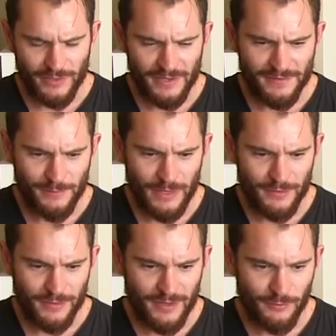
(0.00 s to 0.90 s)
legacy
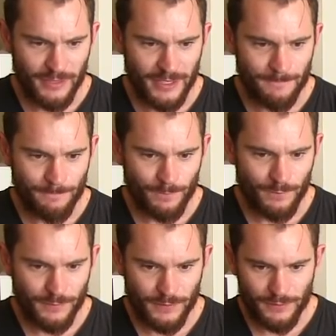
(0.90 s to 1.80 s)
paradigm where
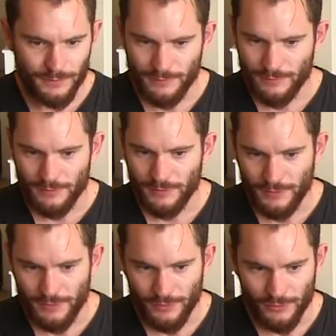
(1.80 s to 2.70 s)

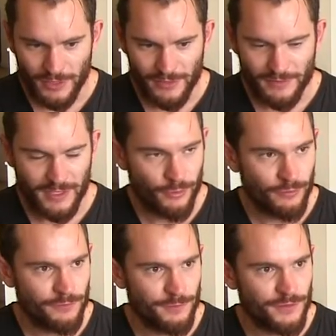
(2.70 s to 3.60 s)
you're kind of cut
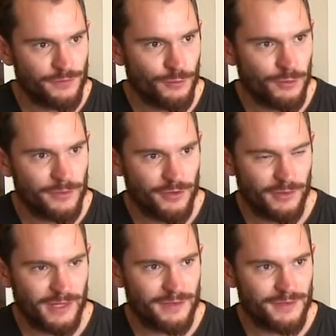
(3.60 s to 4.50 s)
off from the swarm. You're not
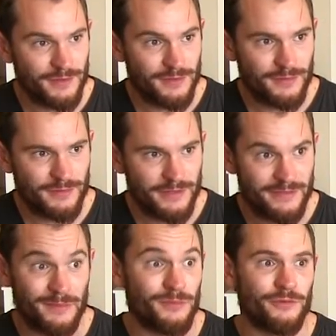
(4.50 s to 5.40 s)
allowed to
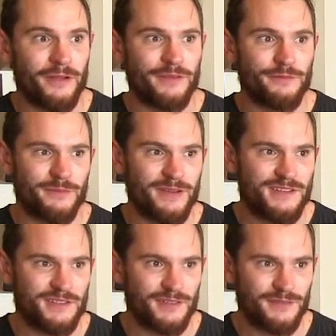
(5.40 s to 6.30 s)
assemble around
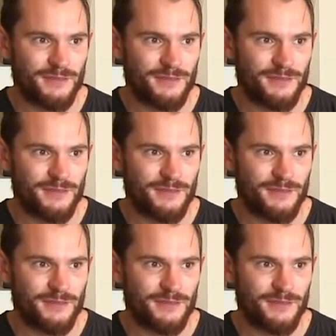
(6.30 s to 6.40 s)
information and